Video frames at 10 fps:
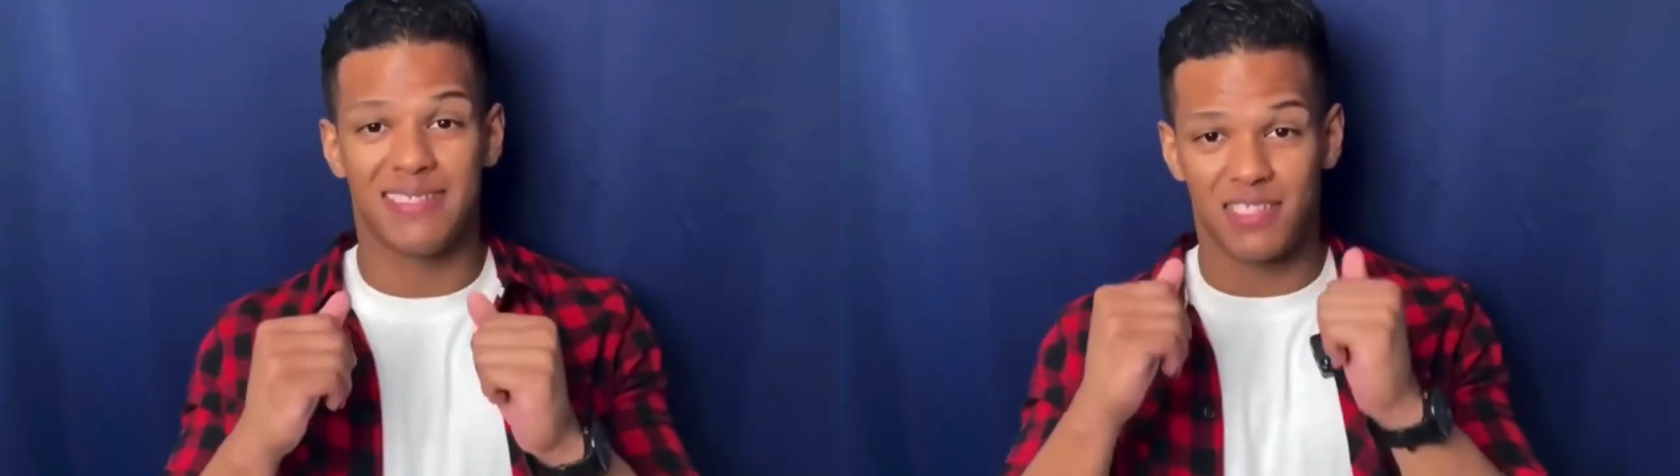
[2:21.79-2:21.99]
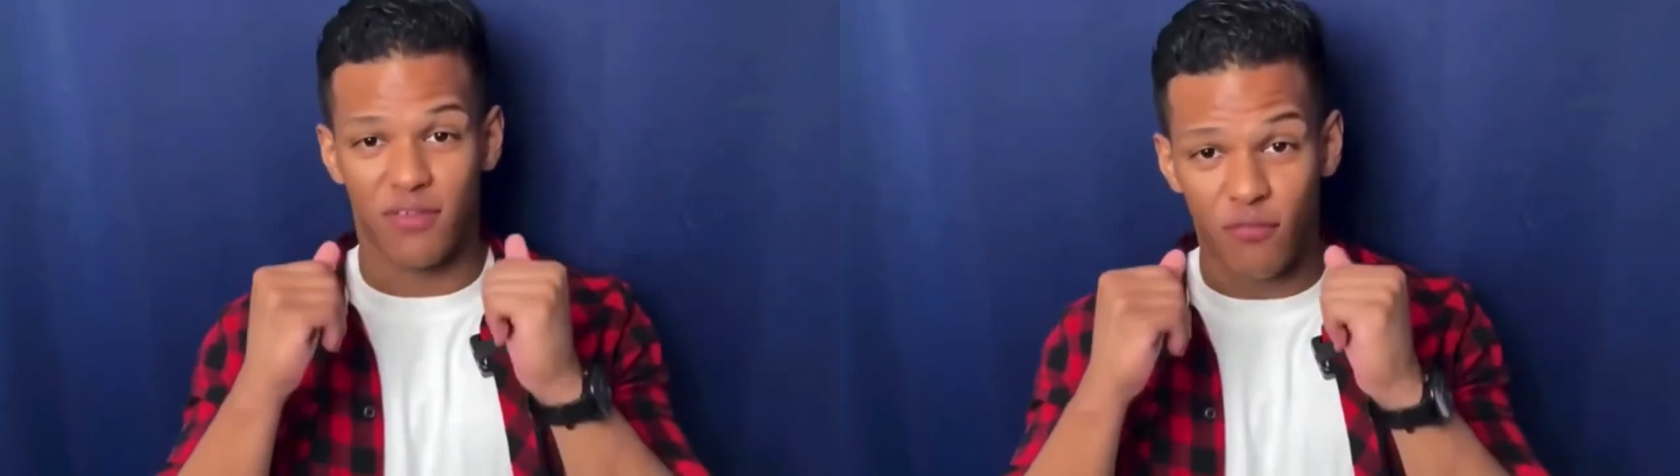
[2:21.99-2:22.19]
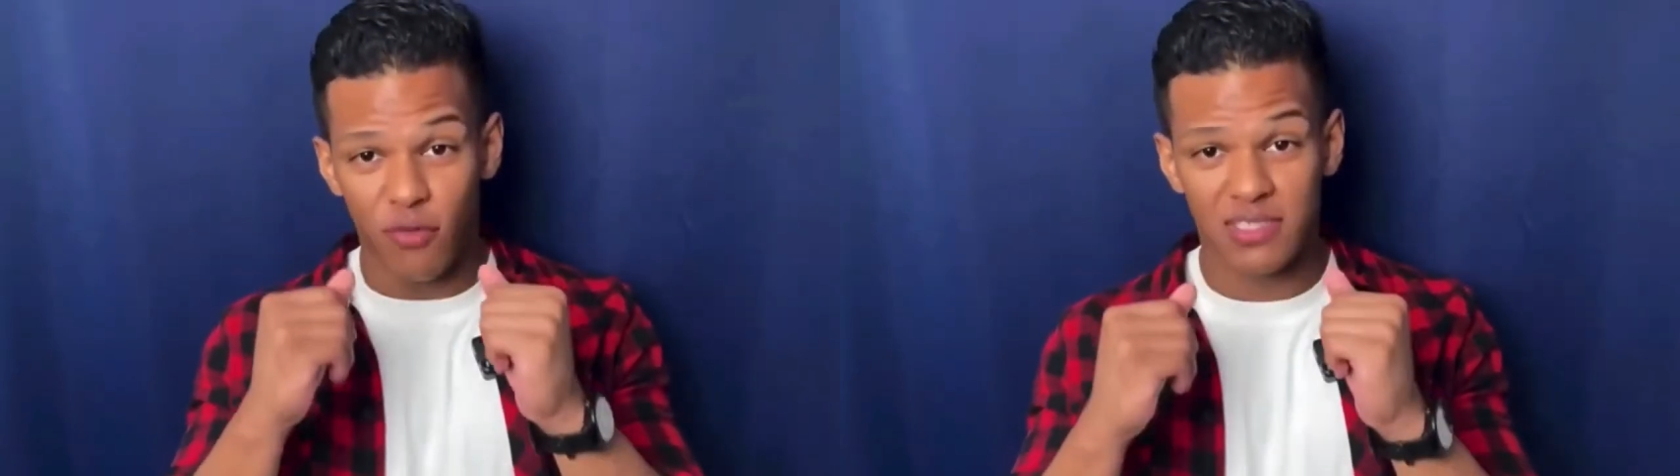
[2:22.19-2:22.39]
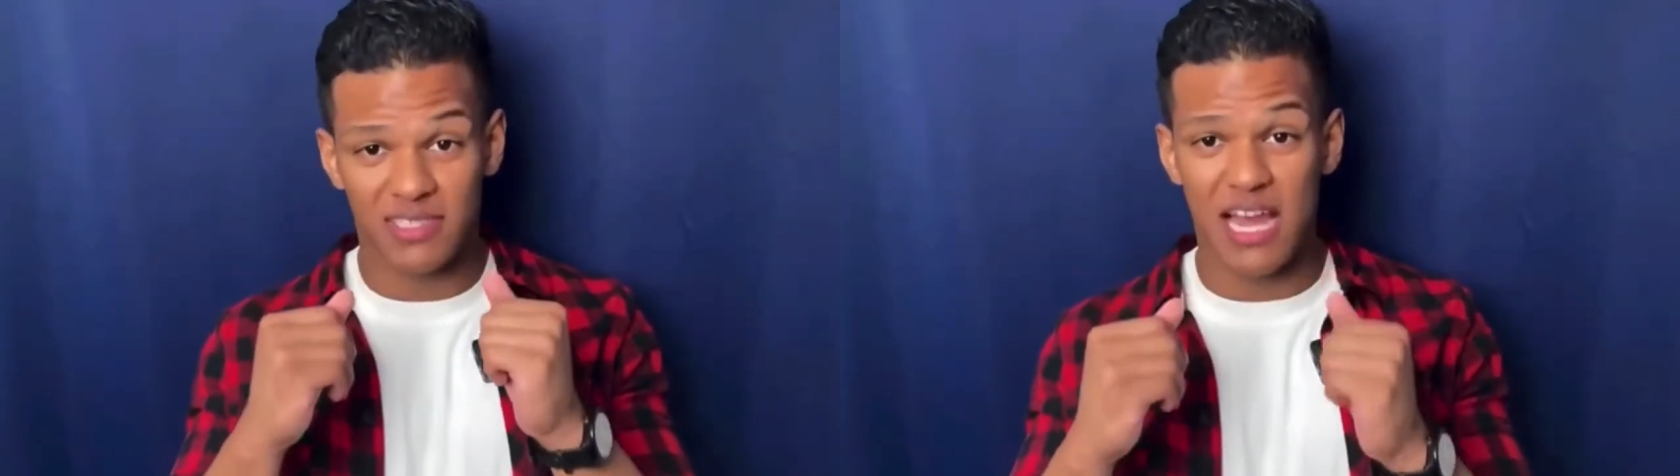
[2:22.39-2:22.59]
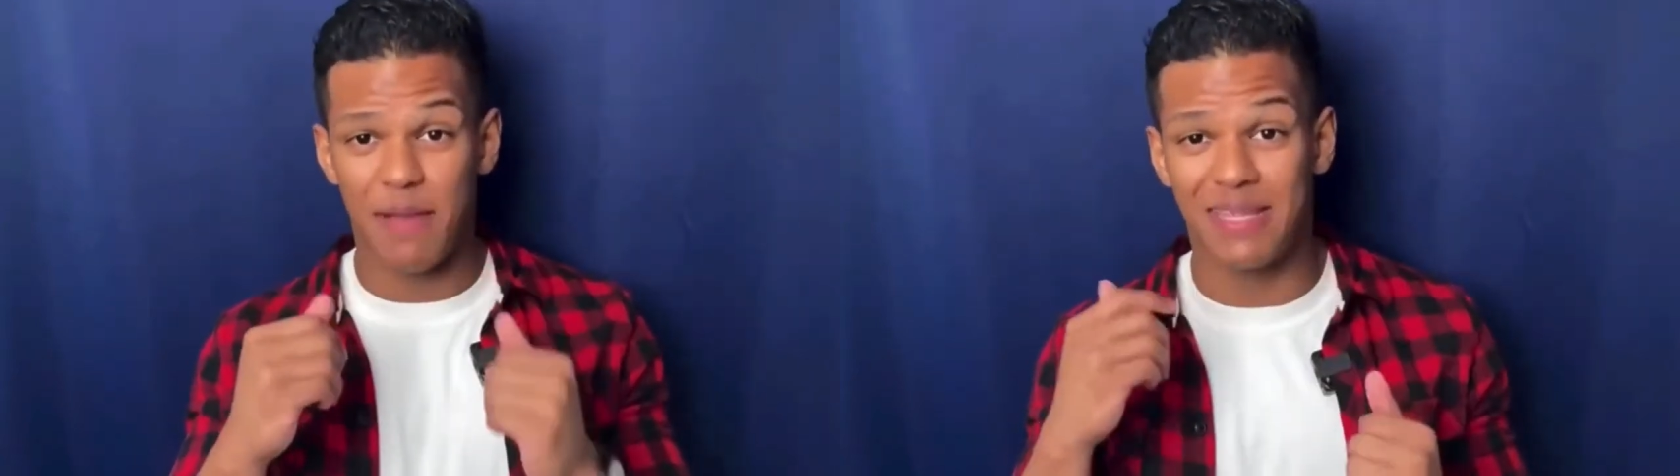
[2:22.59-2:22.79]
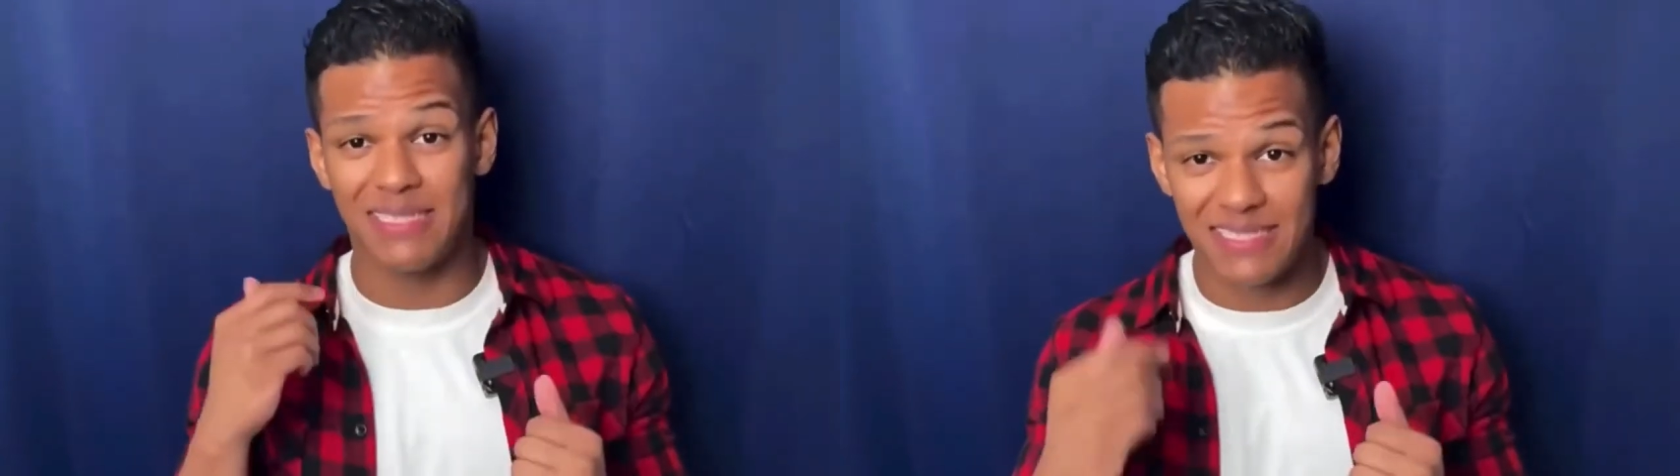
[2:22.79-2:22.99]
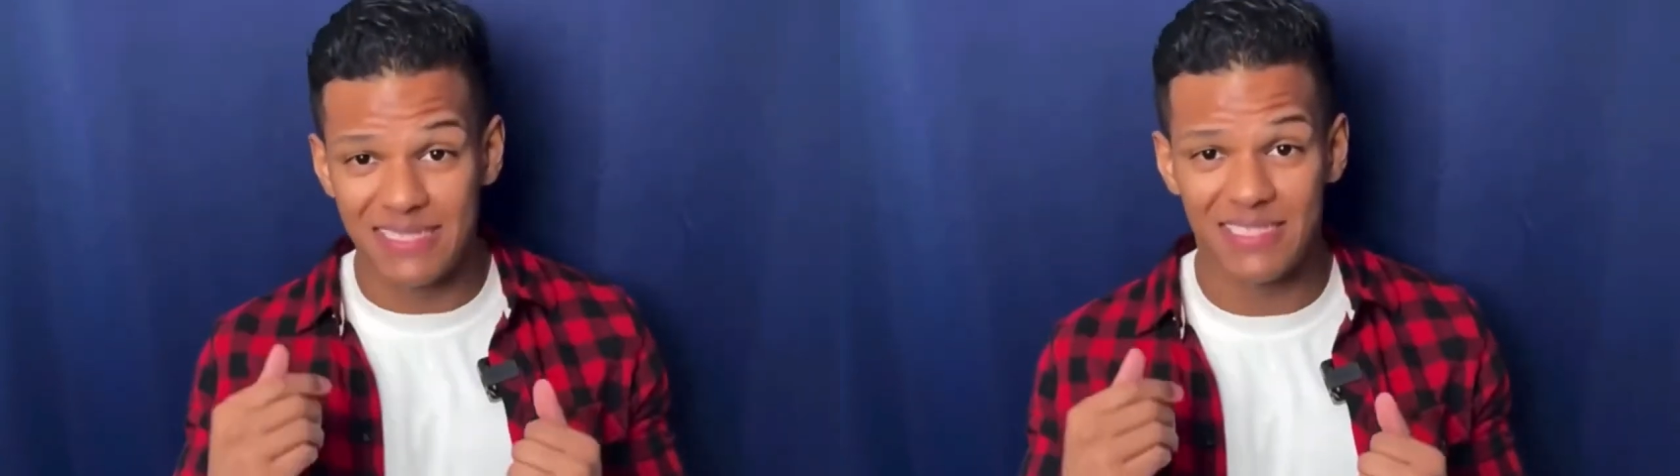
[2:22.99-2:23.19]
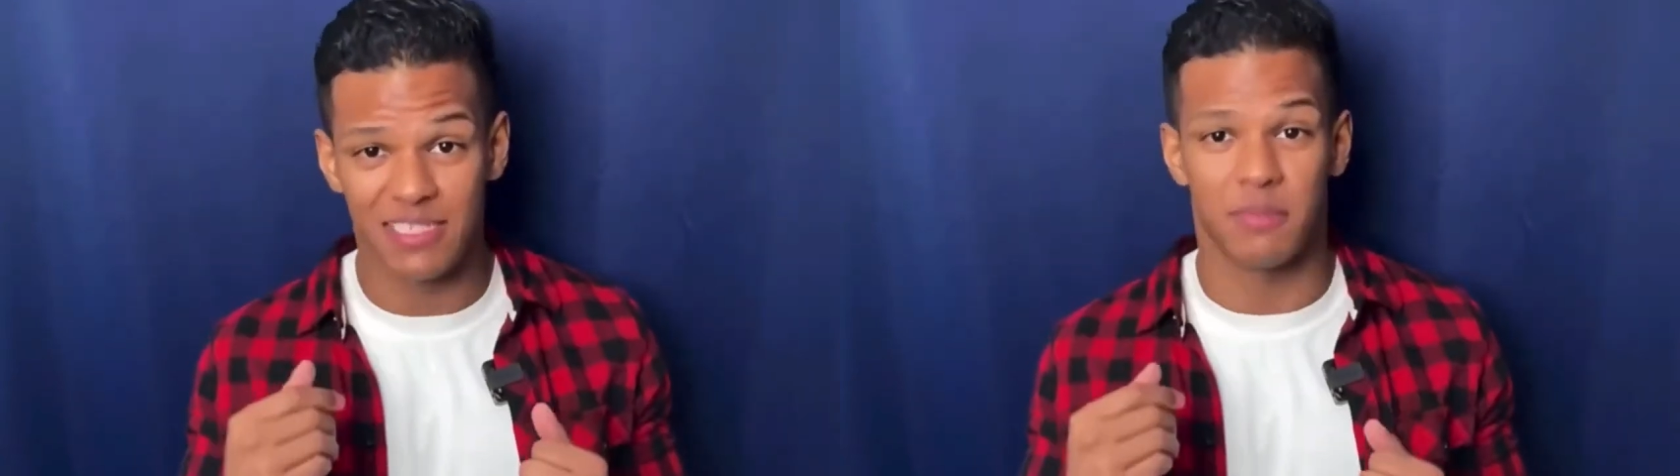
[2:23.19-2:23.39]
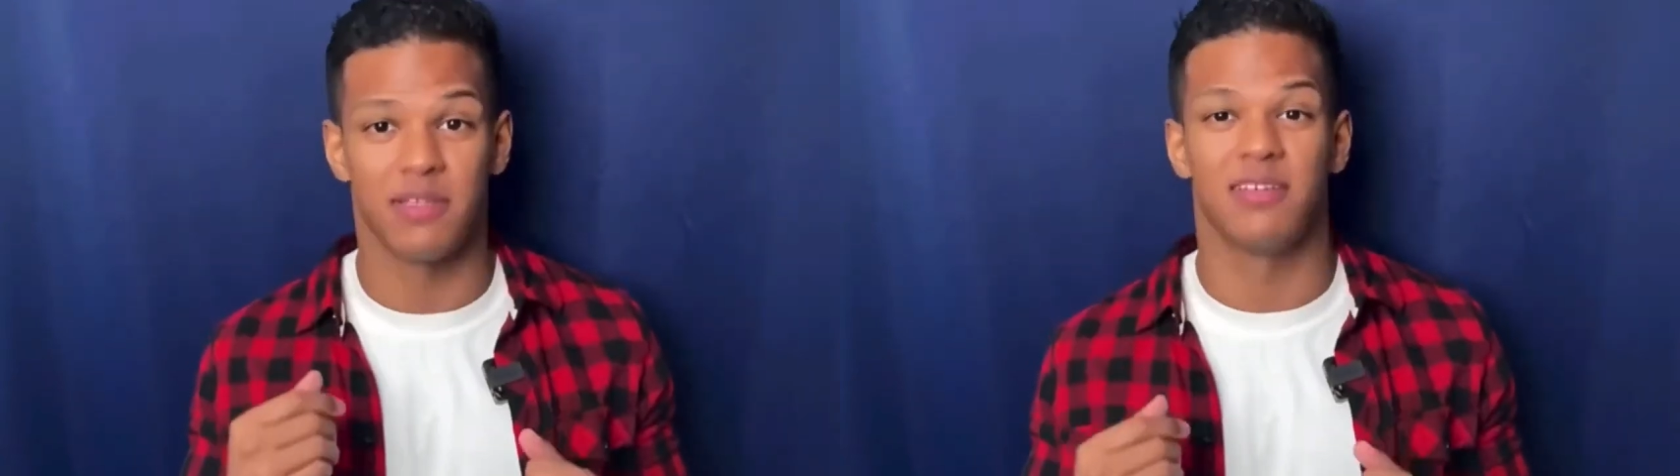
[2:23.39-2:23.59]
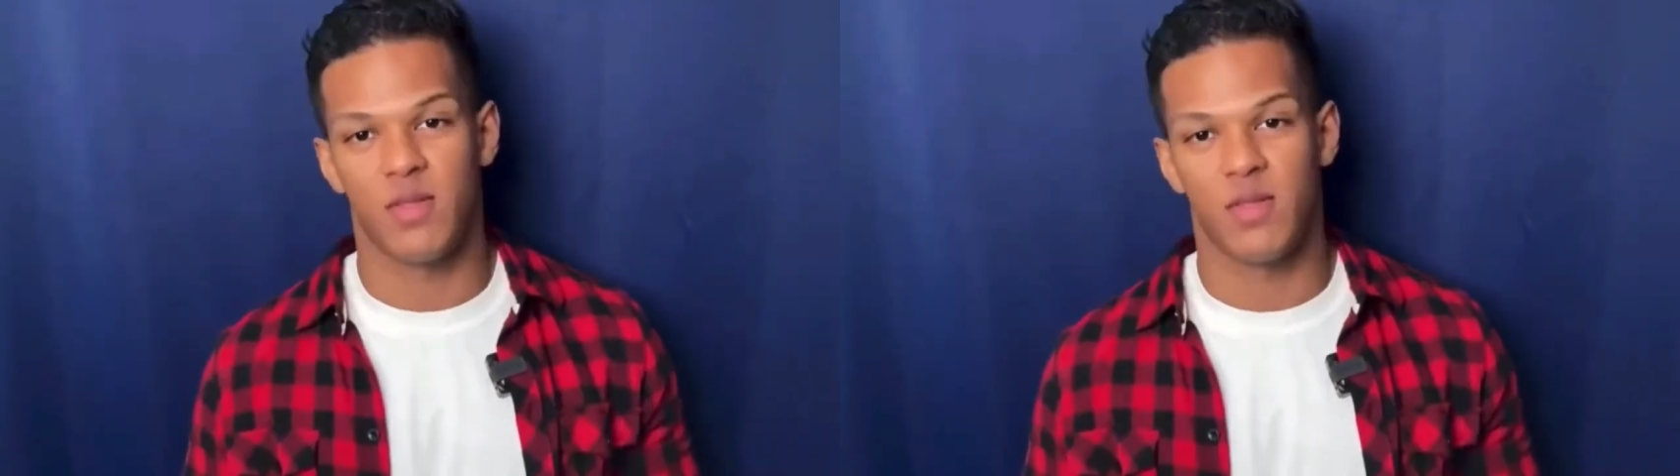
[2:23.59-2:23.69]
the first time they see something.